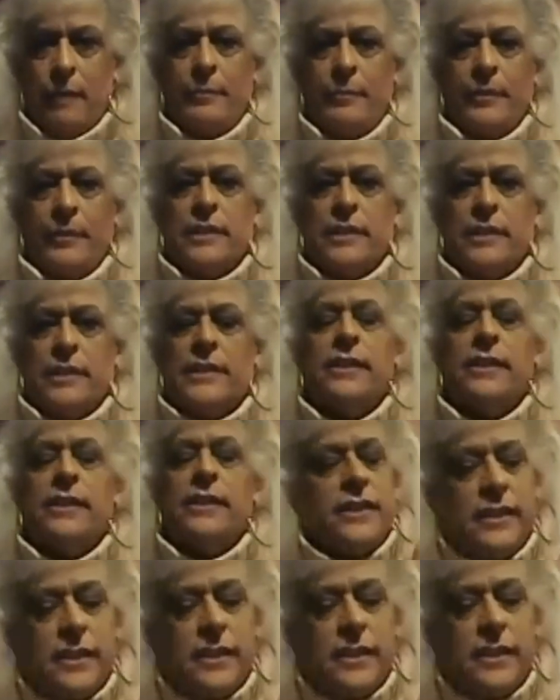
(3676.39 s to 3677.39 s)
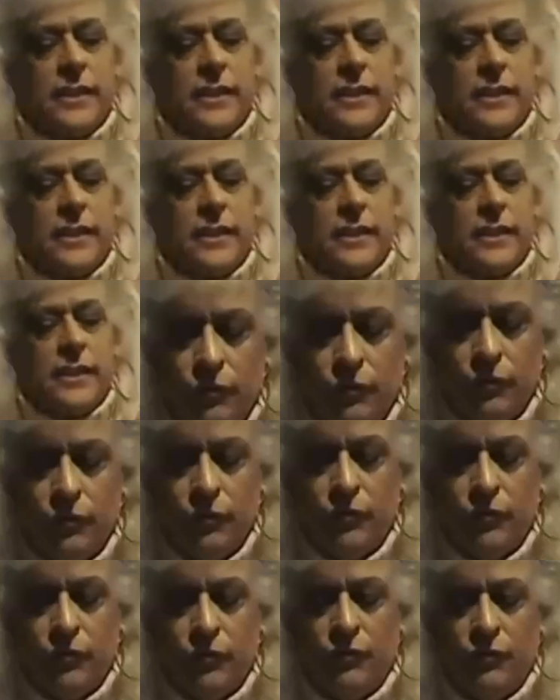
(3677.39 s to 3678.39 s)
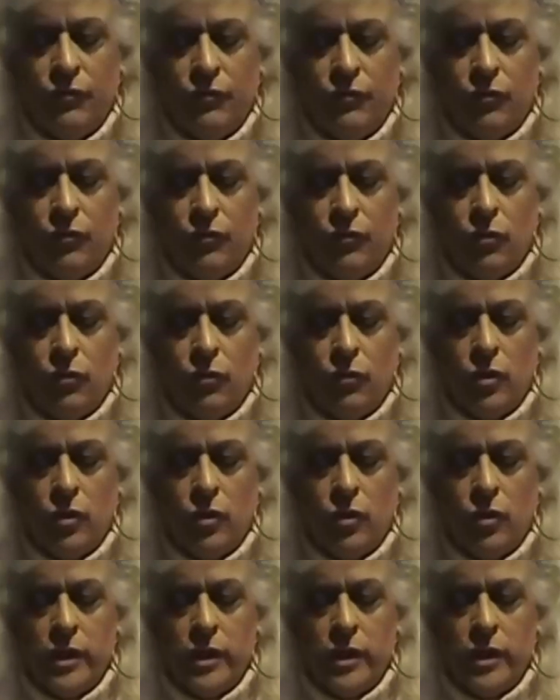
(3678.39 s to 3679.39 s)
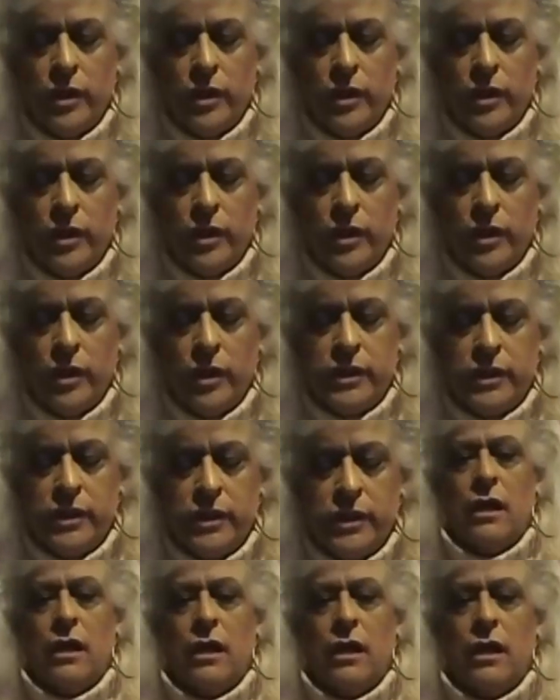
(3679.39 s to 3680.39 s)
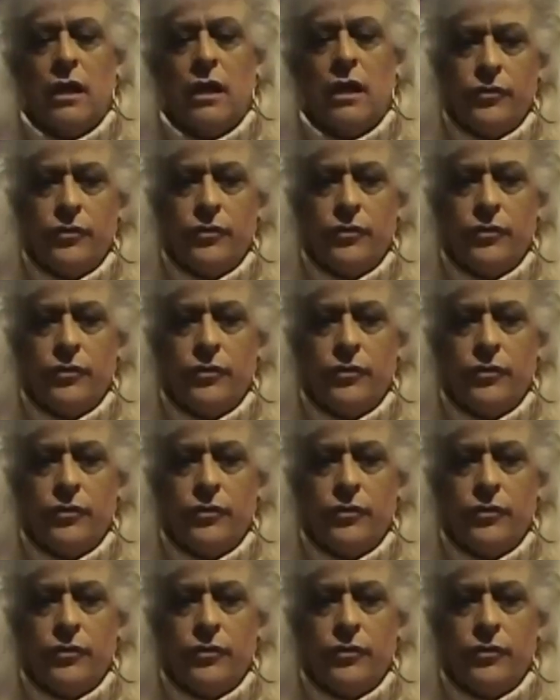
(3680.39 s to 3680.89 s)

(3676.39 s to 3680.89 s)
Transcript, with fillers: Just don't force yourself. Don't hurt yourself.